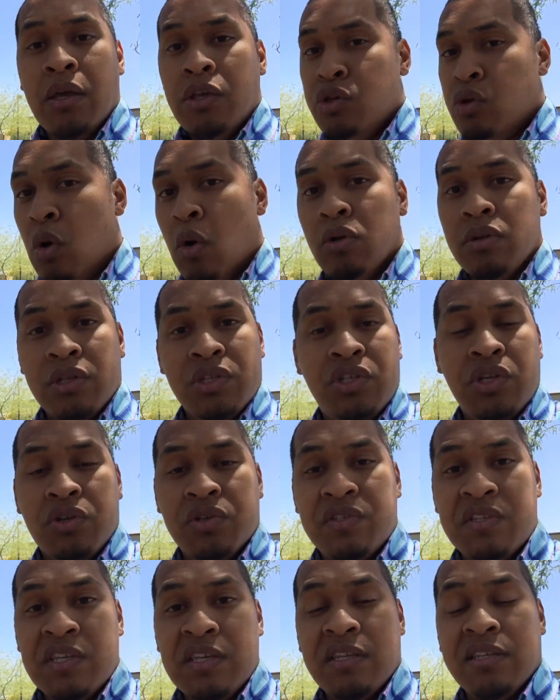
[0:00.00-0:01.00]
You hold onto your
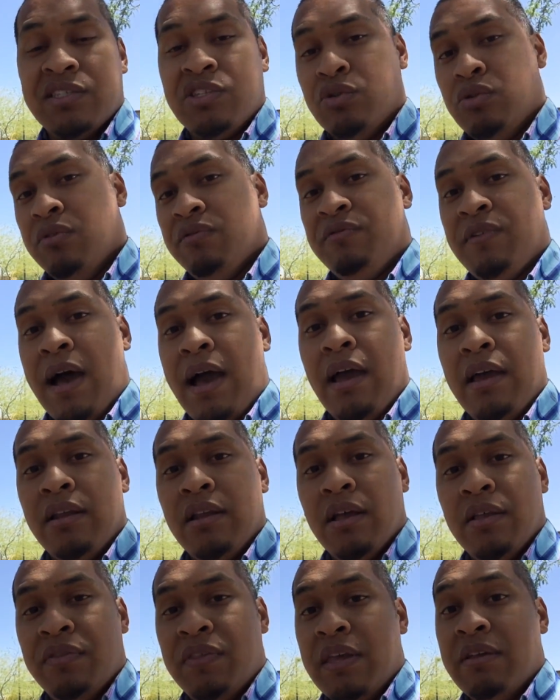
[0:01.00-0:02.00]
seed until you
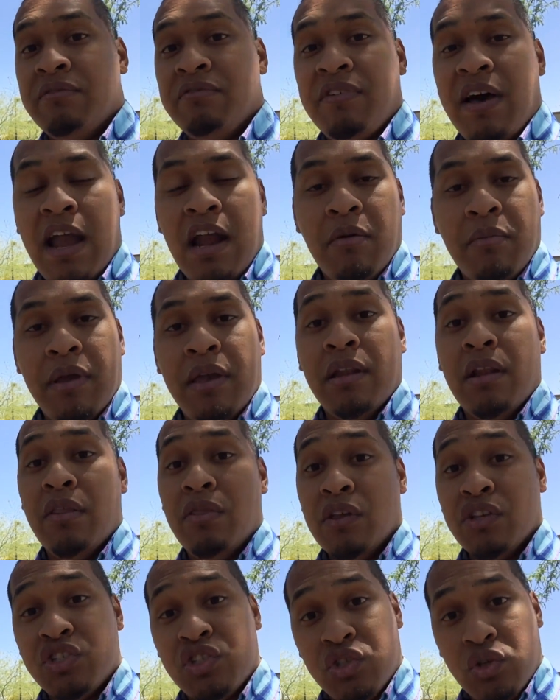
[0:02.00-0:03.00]
find the environment,
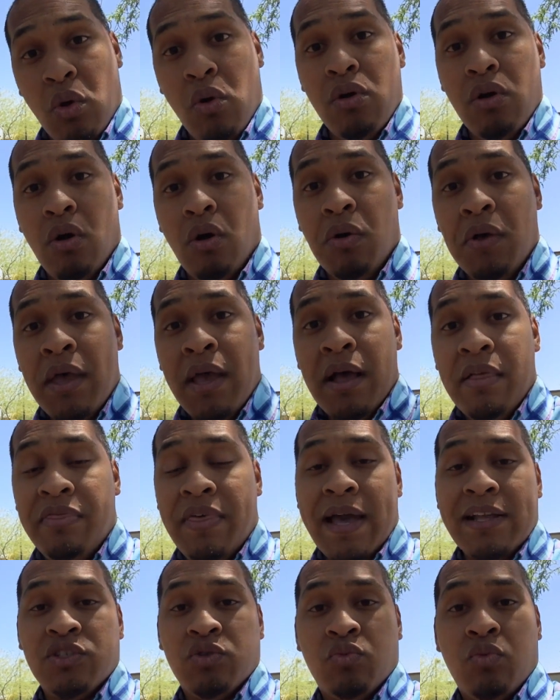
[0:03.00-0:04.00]
the soil
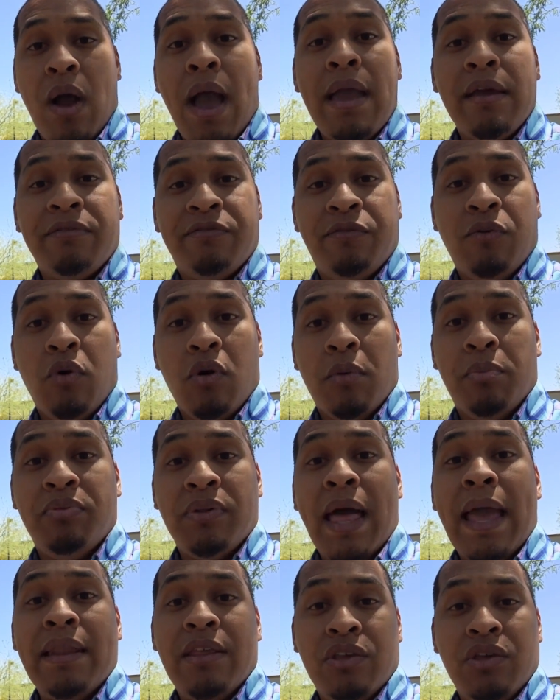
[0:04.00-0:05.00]
that's right for
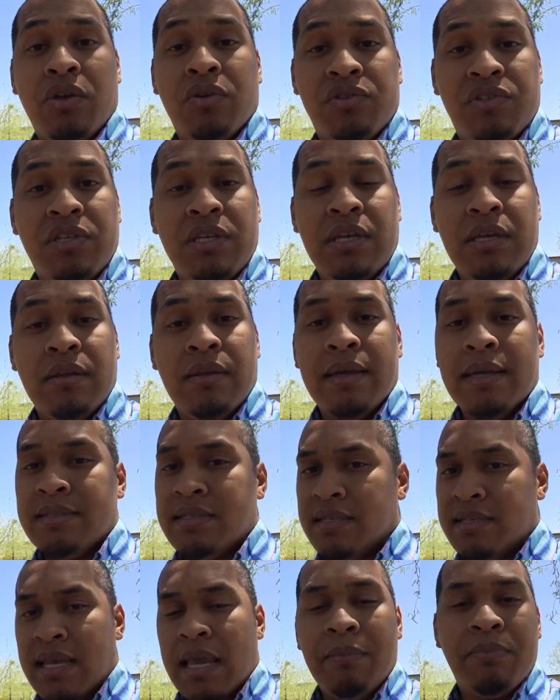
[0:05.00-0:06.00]
planting your seed. It's
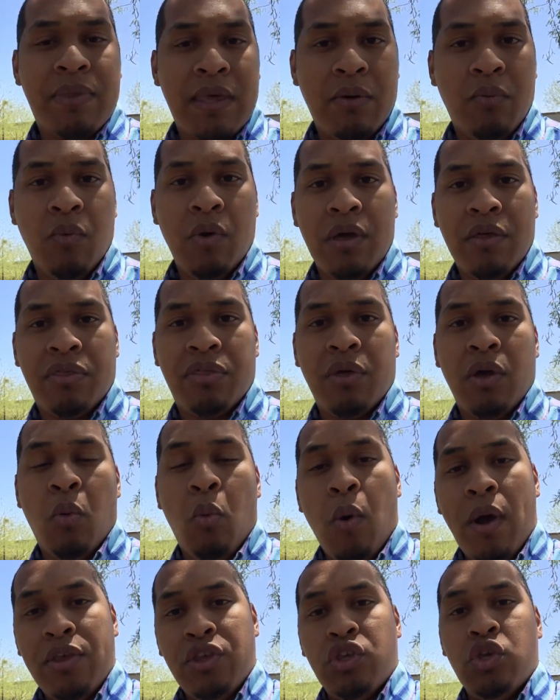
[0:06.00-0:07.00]
the same thing with
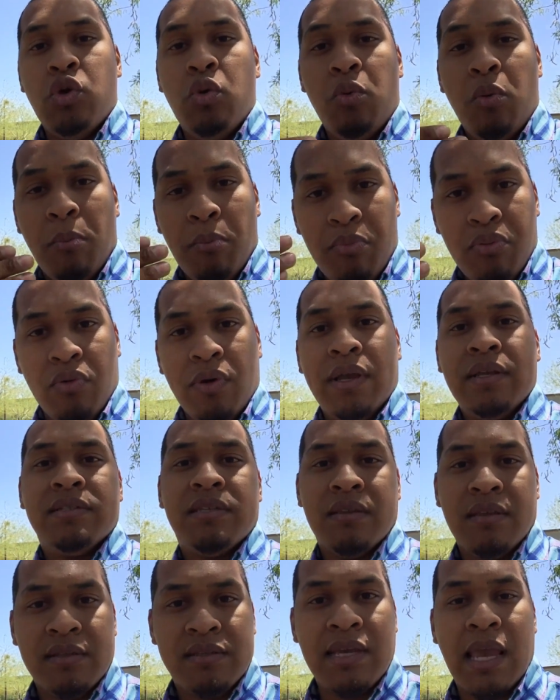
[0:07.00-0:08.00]
what you bring
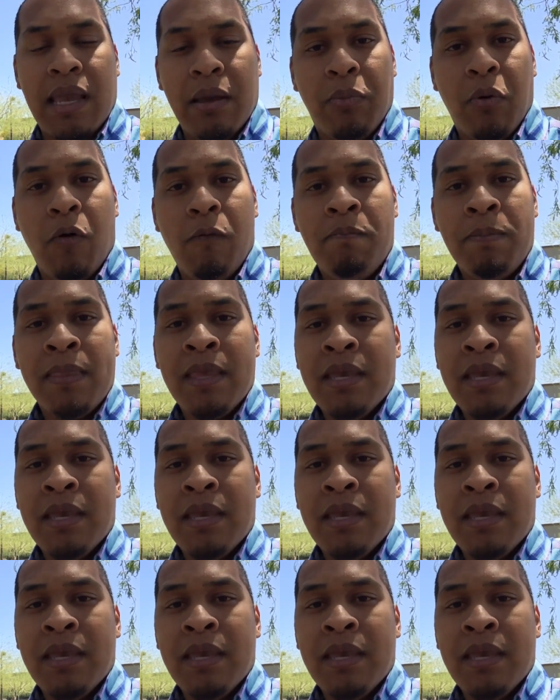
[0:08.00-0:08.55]
to the table.